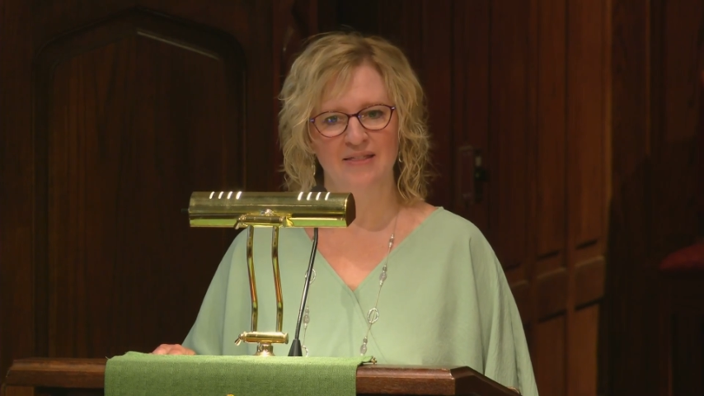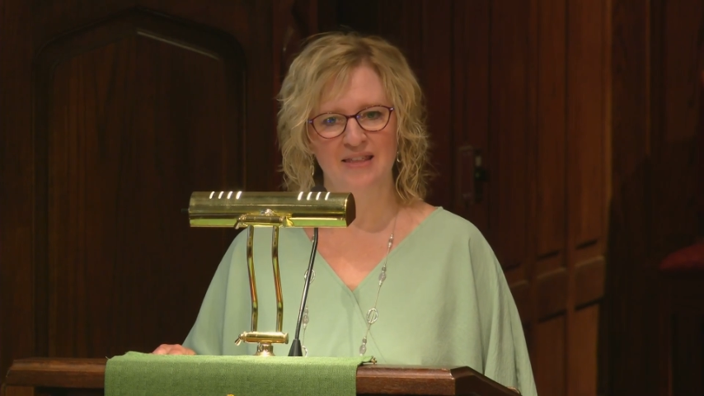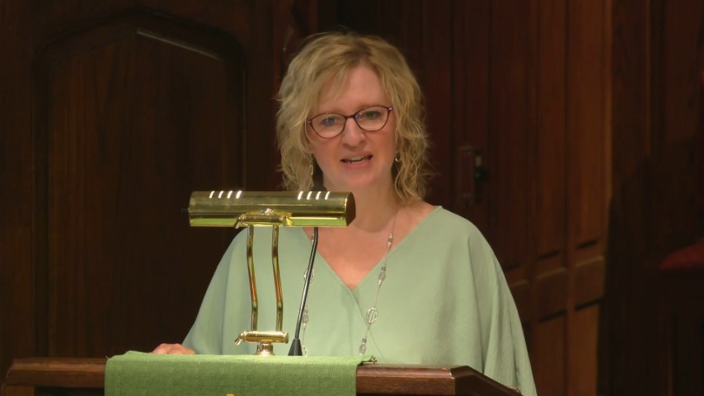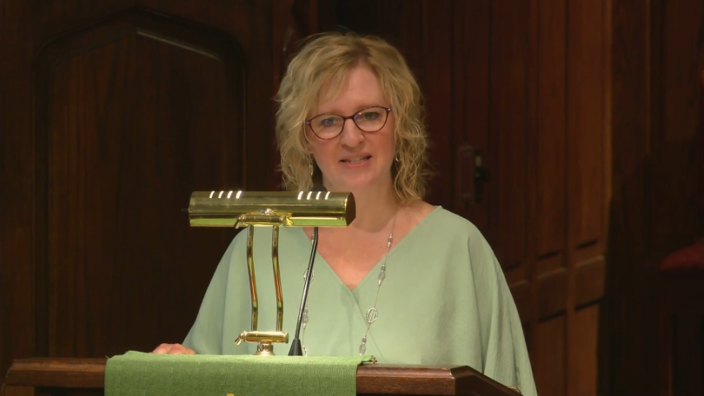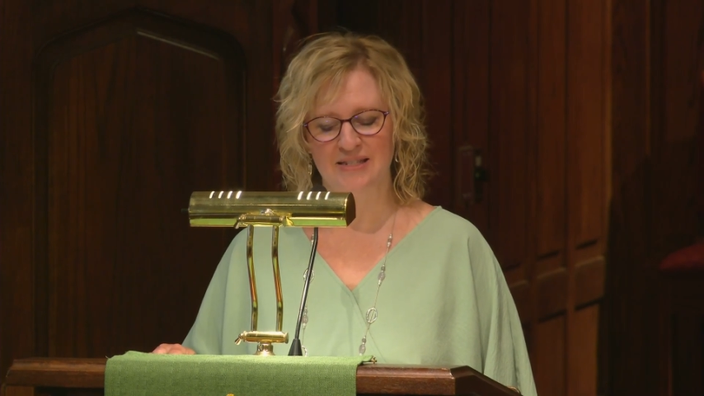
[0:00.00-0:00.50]

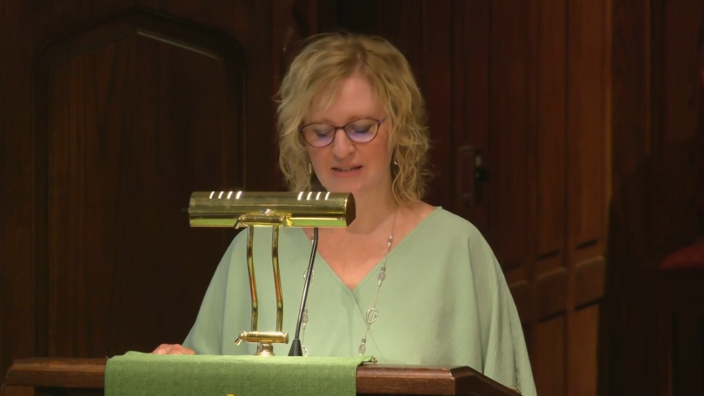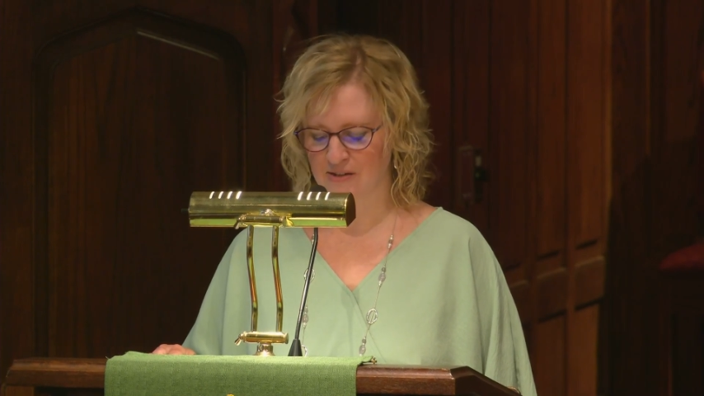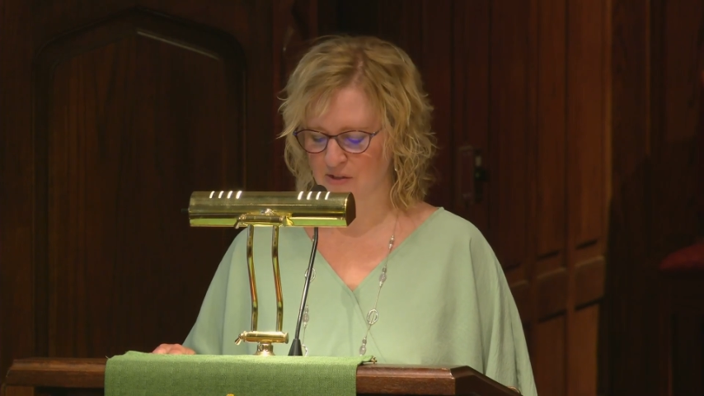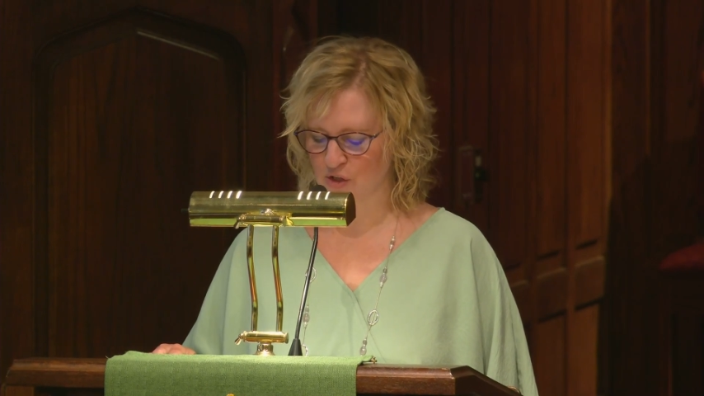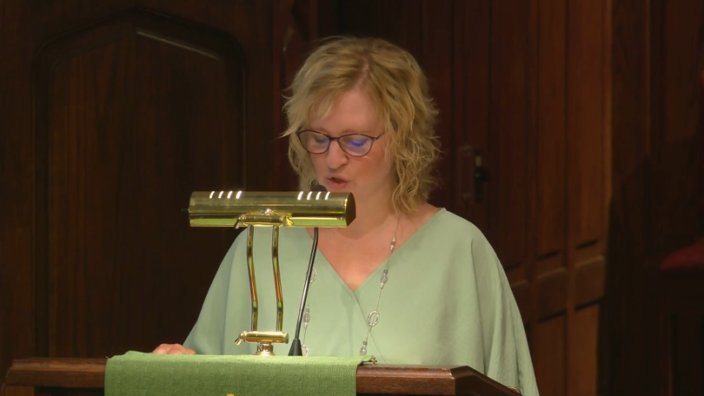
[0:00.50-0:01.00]
This
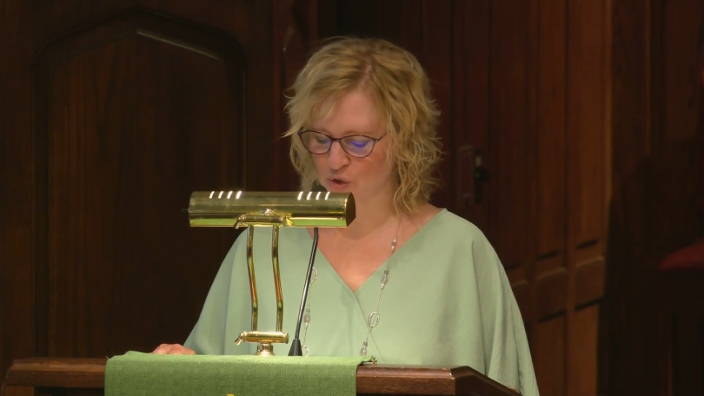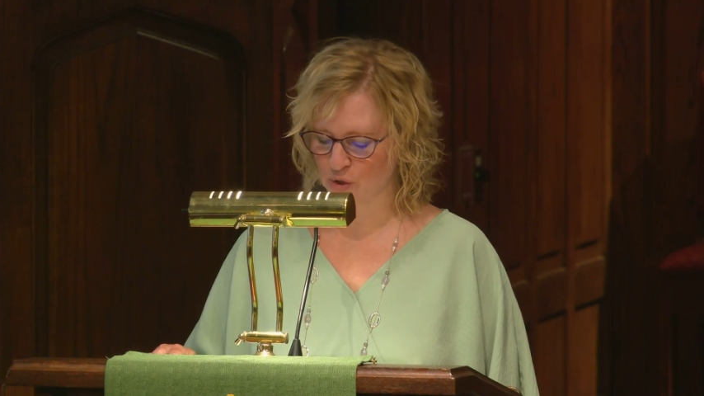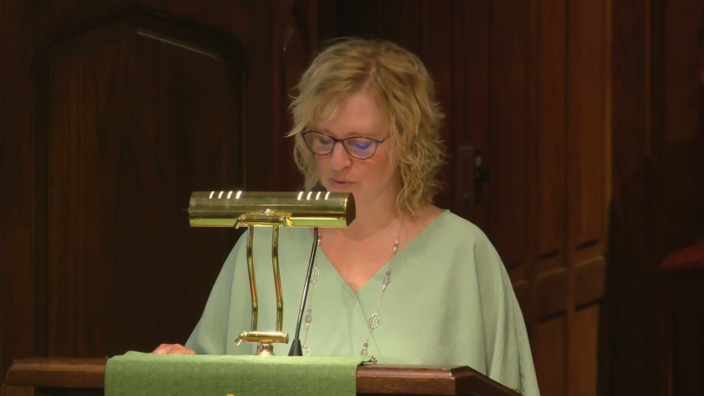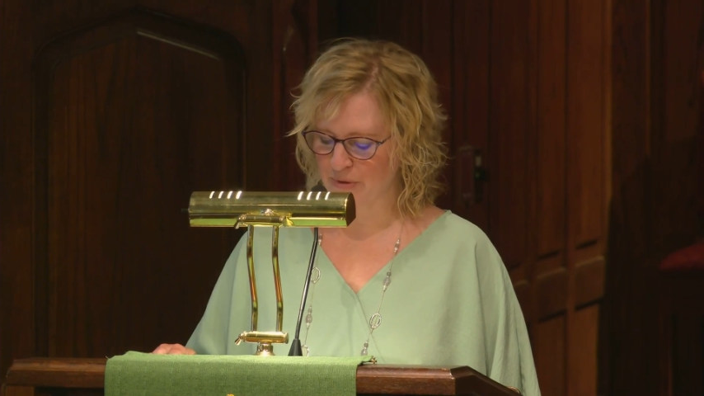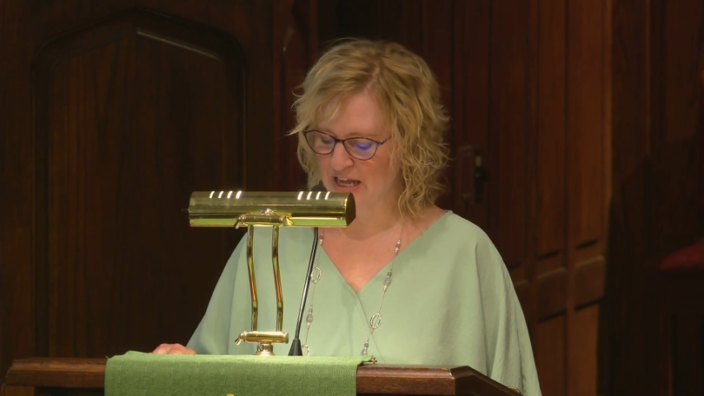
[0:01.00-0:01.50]
is a
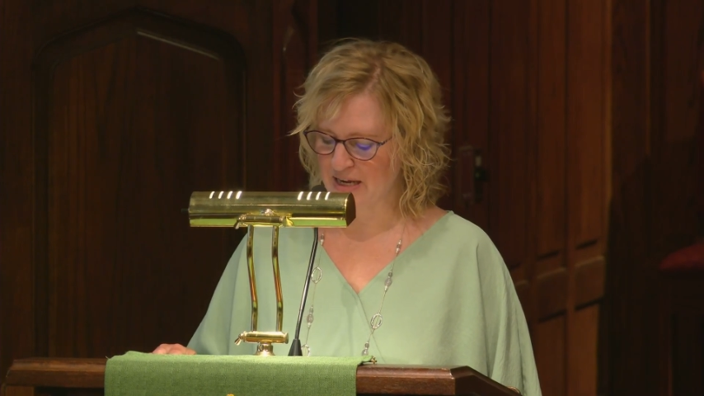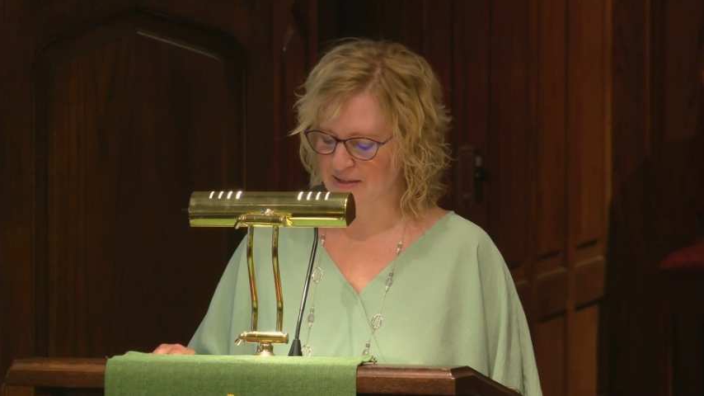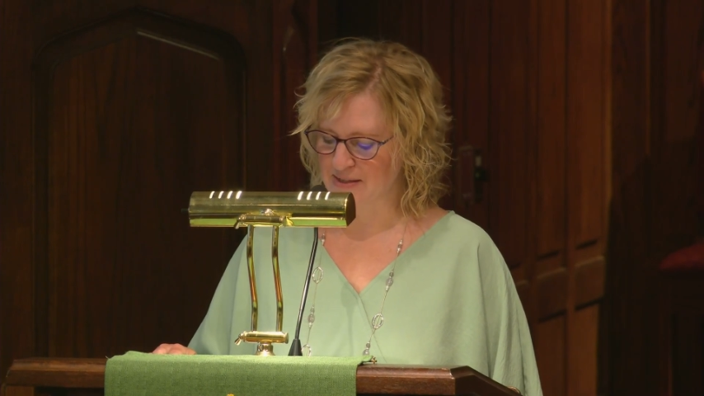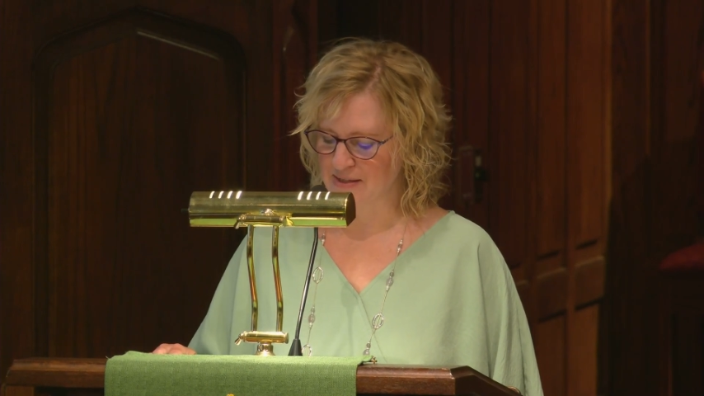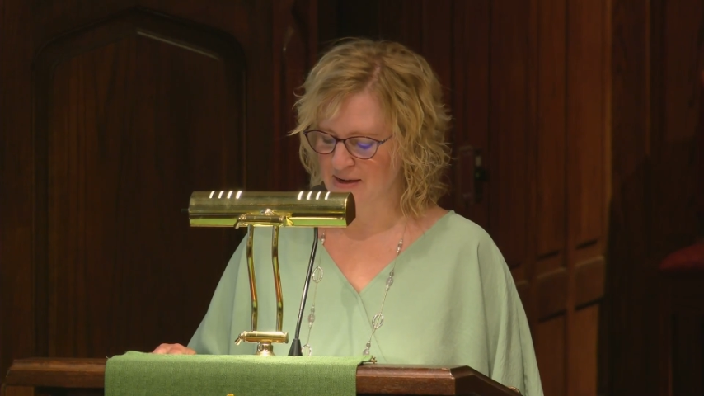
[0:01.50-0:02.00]
deserted
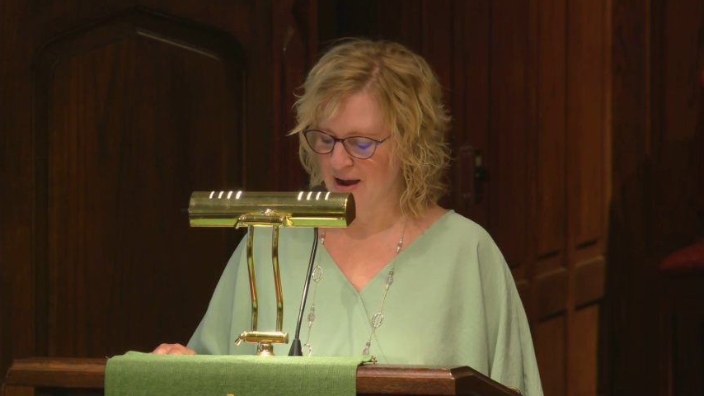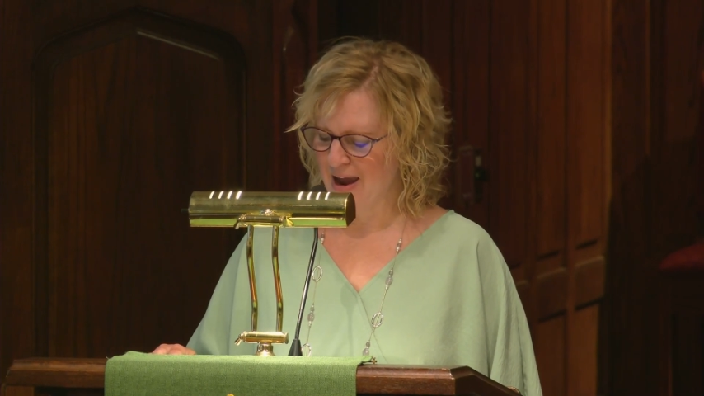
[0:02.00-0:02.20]
place,